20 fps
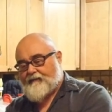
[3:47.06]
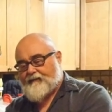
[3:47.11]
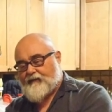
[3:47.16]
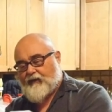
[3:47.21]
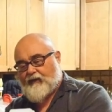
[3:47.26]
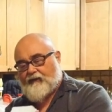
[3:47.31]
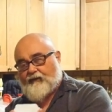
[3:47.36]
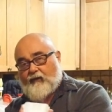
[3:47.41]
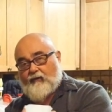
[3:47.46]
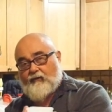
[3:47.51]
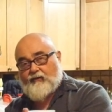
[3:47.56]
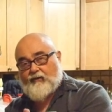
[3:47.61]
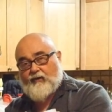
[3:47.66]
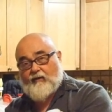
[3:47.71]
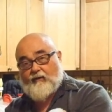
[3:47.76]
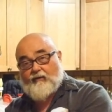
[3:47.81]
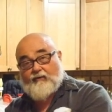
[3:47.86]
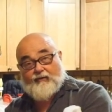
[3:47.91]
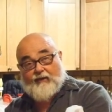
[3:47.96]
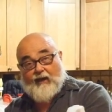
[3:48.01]

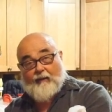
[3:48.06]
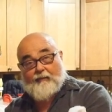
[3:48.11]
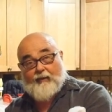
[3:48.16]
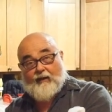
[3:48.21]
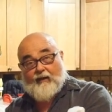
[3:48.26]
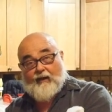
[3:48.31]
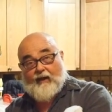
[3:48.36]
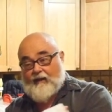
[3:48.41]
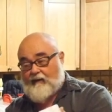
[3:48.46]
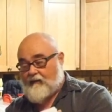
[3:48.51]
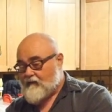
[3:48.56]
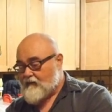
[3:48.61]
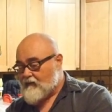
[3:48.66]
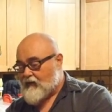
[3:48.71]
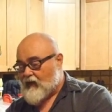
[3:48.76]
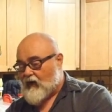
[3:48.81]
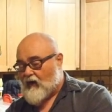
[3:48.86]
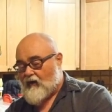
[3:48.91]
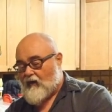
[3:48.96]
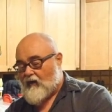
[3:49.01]
diffuser separately,
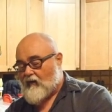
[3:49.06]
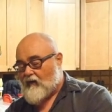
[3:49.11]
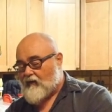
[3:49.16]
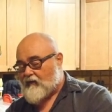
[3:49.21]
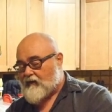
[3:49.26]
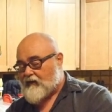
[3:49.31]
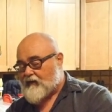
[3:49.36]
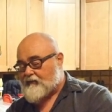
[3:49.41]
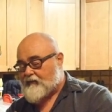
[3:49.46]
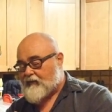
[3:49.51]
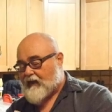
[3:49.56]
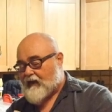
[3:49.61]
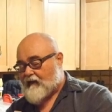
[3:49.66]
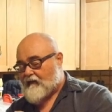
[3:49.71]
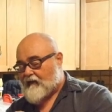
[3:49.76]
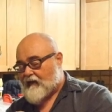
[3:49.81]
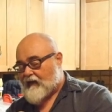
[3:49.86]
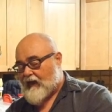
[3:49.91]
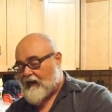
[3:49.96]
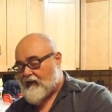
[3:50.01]
though in this
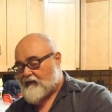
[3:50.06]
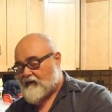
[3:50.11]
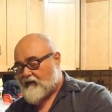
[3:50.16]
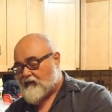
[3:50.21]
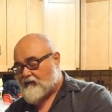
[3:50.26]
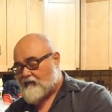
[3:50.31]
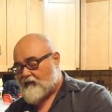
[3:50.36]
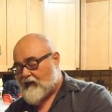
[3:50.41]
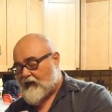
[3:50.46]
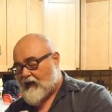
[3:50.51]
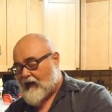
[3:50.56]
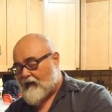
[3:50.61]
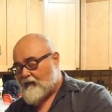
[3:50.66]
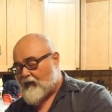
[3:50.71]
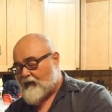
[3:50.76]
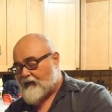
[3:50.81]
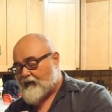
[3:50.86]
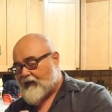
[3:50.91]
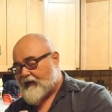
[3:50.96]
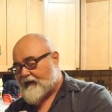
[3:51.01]
particular case, this one came
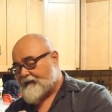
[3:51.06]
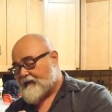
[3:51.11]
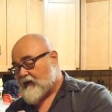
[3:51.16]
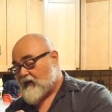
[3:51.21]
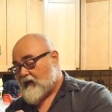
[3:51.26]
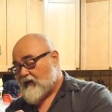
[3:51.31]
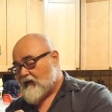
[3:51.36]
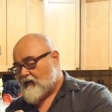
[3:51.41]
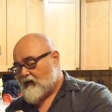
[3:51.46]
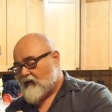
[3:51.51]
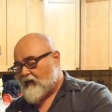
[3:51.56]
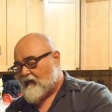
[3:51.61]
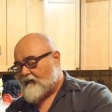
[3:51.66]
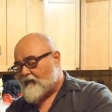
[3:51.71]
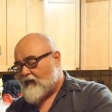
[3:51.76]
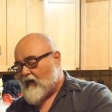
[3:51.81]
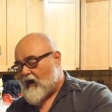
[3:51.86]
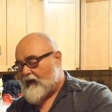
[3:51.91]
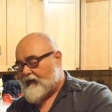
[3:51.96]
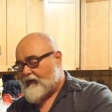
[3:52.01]
with it. You can
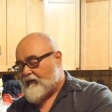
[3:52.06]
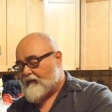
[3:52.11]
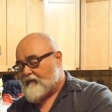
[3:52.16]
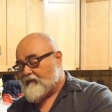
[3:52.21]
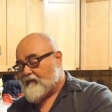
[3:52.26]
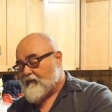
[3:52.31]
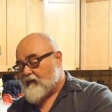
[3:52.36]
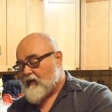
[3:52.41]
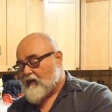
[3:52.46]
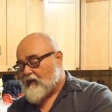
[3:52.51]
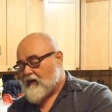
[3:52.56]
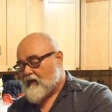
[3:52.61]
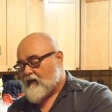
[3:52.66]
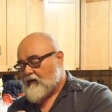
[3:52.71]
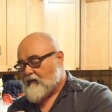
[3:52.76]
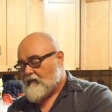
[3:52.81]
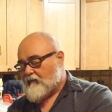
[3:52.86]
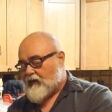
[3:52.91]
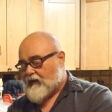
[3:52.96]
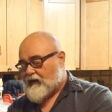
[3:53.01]
find them,
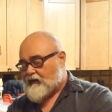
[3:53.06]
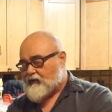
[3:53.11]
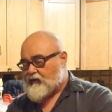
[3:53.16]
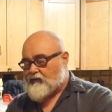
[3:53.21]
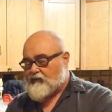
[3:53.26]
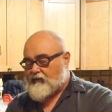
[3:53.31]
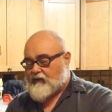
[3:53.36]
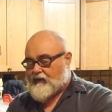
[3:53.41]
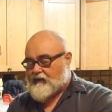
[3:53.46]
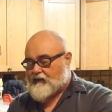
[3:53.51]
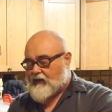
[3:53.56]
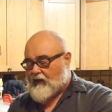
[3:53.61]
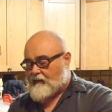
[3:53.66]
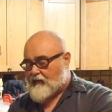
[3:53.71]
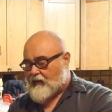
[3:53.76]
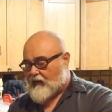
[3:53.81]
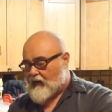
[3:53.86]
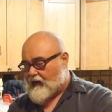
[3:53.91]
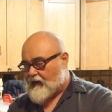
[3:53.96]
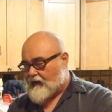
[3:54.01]
but it's usually a
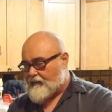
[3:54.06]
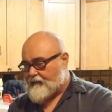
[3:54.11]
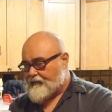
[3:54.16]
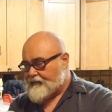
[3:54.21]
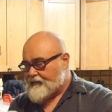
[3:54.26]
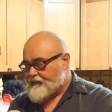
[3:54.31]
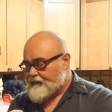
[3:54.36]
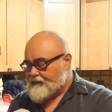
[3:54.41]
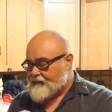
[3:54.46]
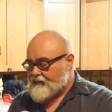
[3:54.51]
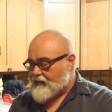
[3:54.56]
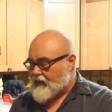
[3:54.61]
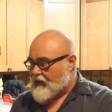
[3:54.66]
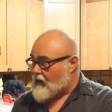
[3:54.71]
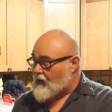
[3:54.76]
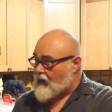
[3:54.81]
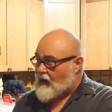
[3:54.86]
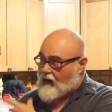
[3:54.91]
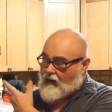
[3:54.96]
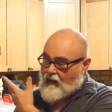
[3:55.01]
separate item.
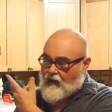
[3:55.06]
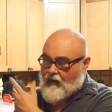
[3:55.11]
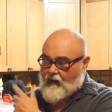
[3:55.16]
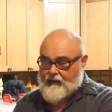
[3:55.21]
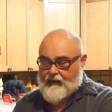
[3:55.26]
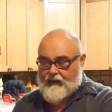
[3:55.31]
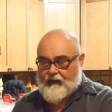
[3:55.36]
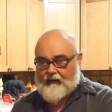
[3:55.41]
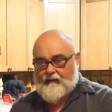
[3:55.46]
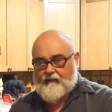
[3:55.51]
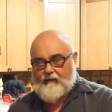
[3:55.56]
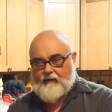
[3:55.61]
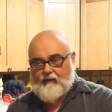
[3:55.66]
All the